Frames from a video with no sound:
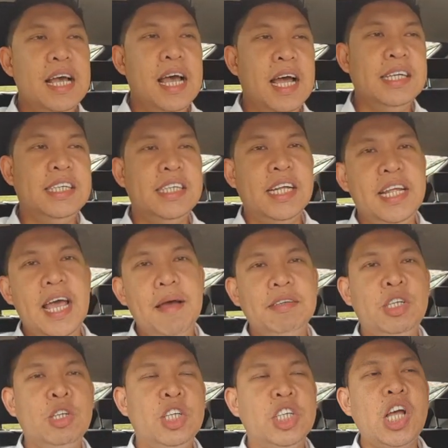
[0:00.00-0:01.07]
And she said, yeah,
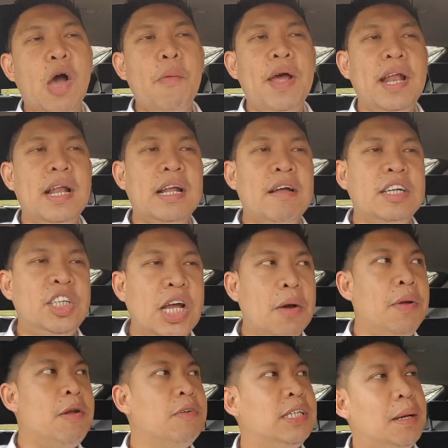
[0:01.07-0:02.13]
she'll just go in, check
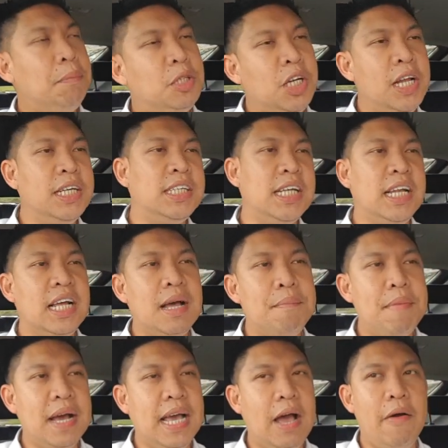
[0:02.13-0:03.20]
with the receptionist, and then come
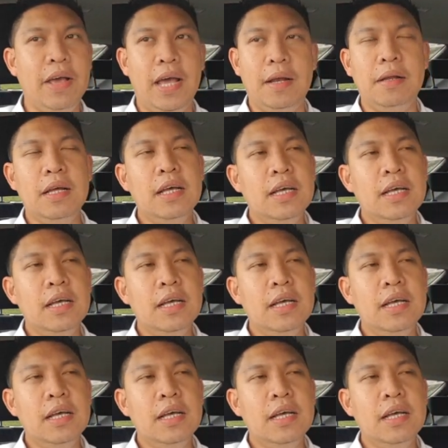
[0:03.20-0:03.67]
back out again.